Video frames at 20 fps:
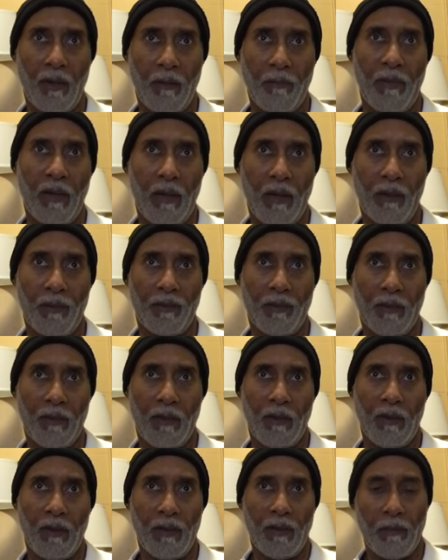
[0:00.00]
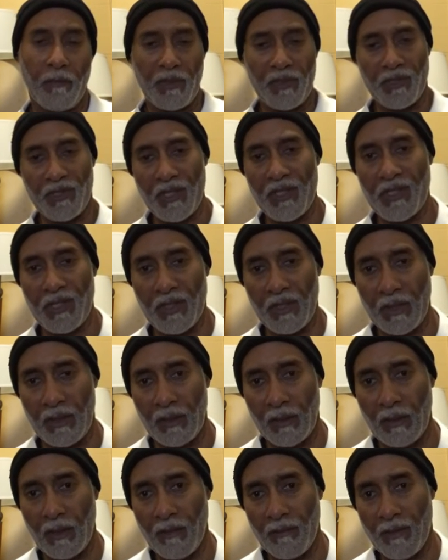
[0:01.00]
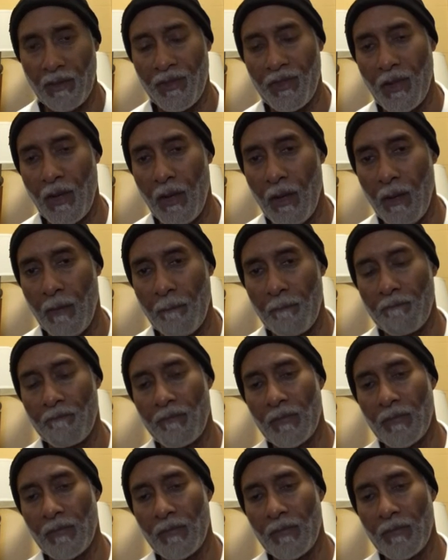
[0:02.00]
about the positioning of the thumb.